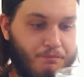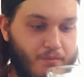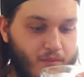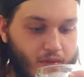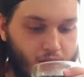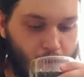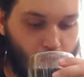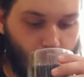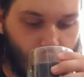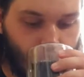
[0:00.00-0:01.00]

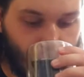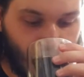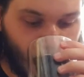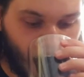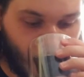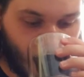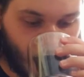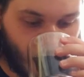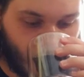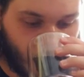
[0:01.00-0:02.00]

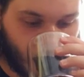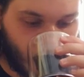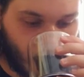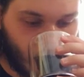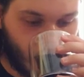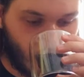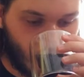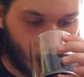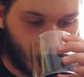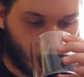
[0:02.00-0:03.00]

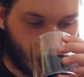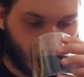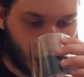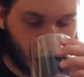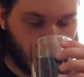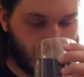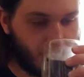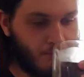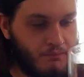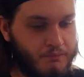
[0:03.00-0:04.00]

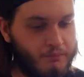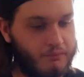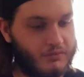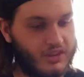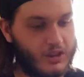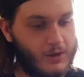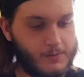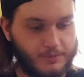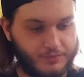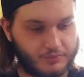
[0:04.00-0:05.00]

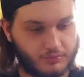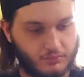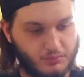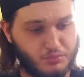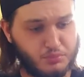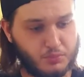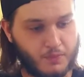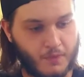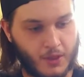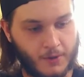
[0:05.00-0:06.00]

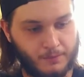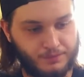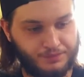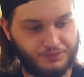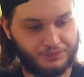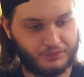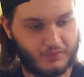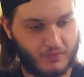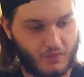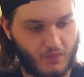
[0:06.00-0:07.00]

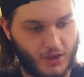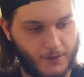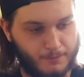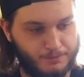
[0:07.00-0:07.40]
(no one is talking)